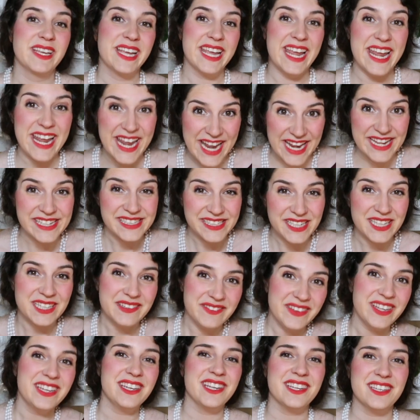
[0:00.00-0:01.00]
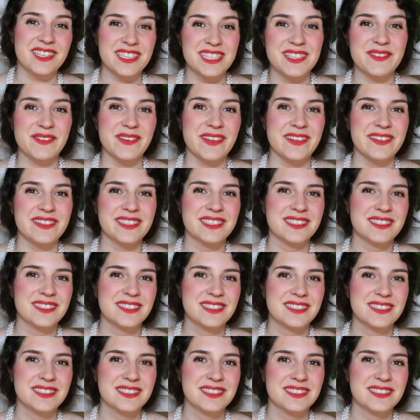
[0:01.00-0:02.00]
it is convenience food.
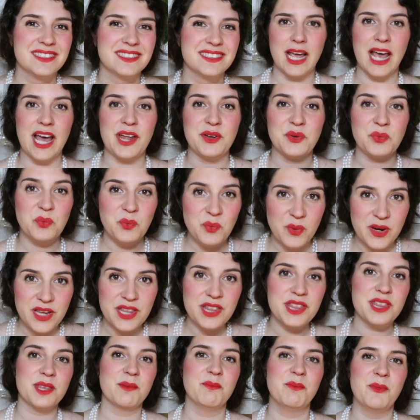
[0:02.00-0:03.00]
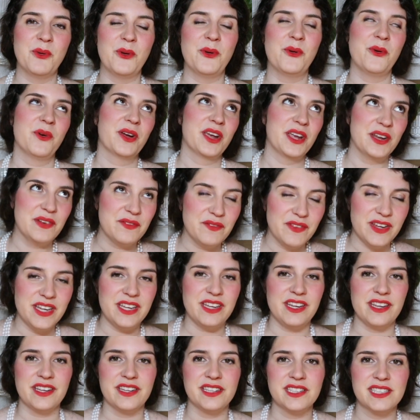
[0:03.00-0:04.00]
And with more
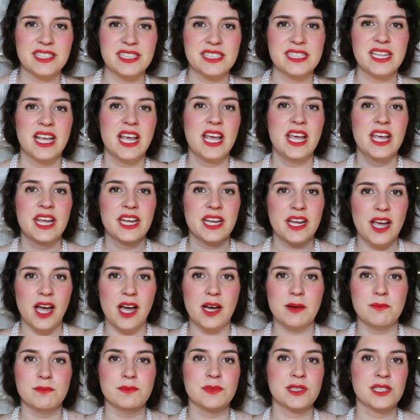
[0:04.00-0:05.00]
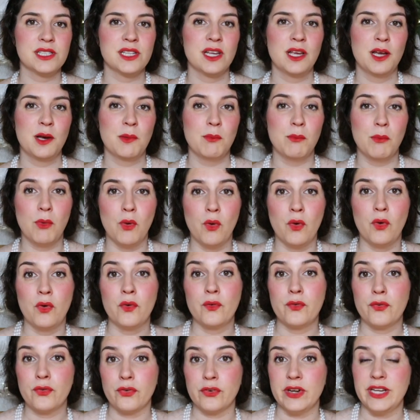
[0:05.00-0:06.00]
convenience comes
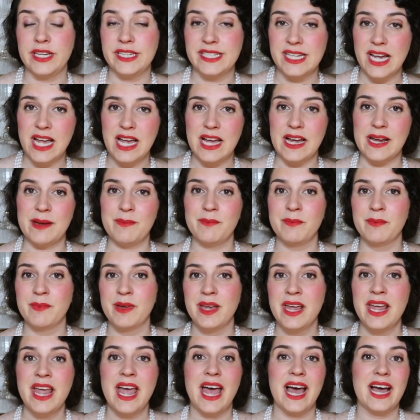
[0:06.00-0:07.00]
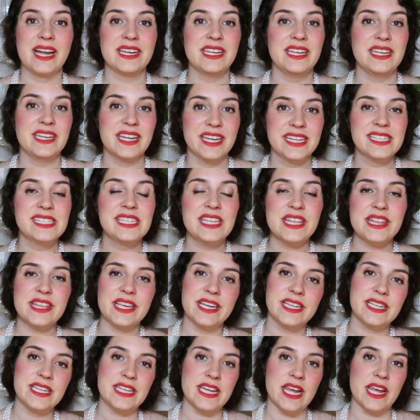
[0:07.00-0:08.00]
more free time. And in
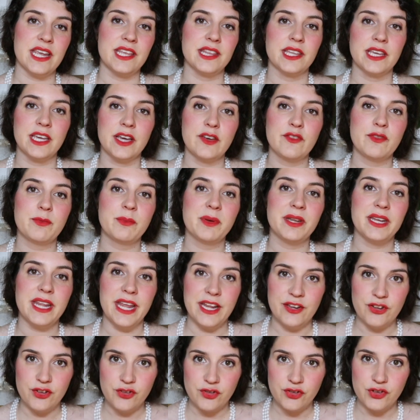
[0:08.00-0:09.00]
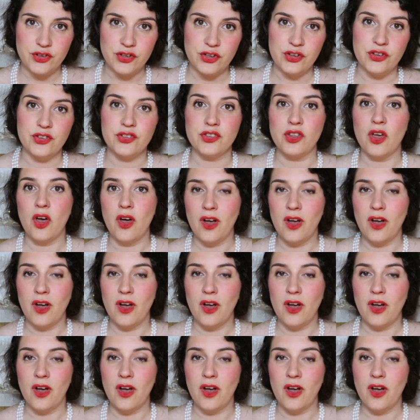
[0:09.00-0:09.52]
1938, the government introduced the